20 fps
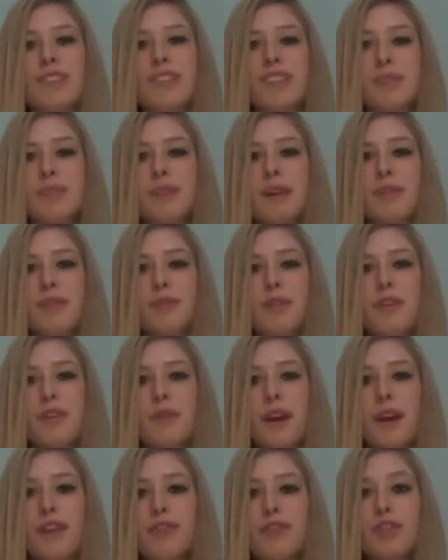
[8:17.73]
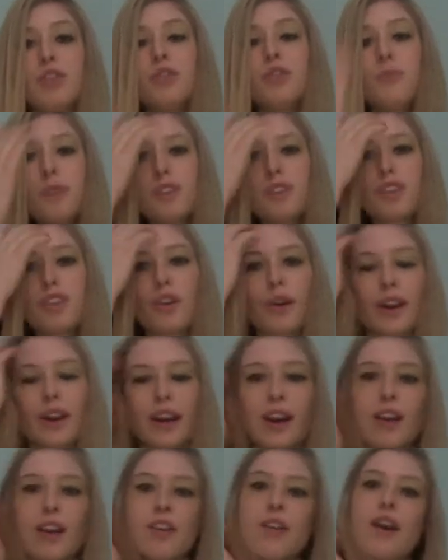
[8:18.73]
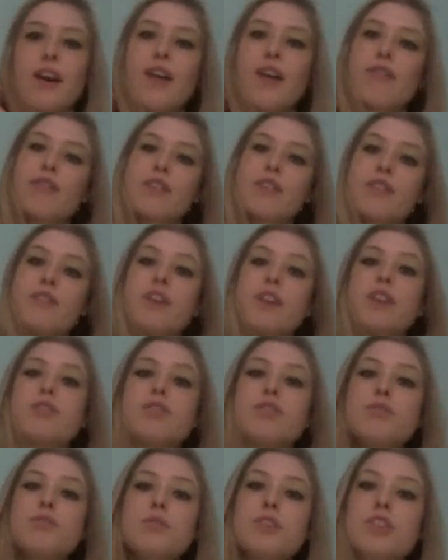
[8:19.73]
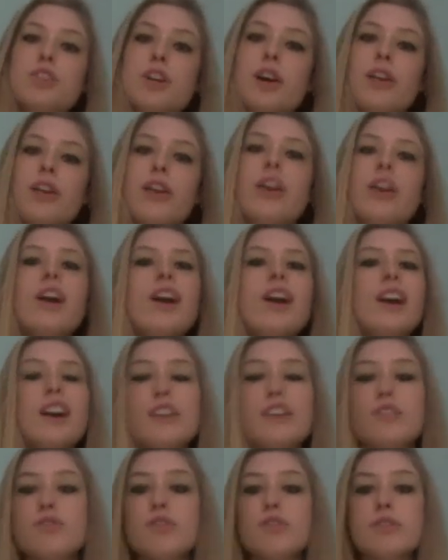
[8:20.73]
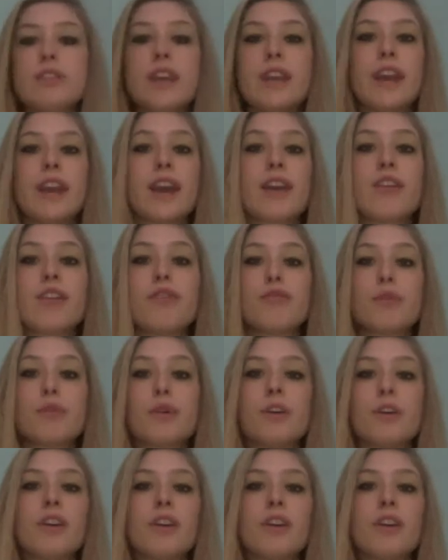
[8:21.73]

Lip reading: Sometimes when you have too much going on in your outfit, you've got too much color, and you just can't afford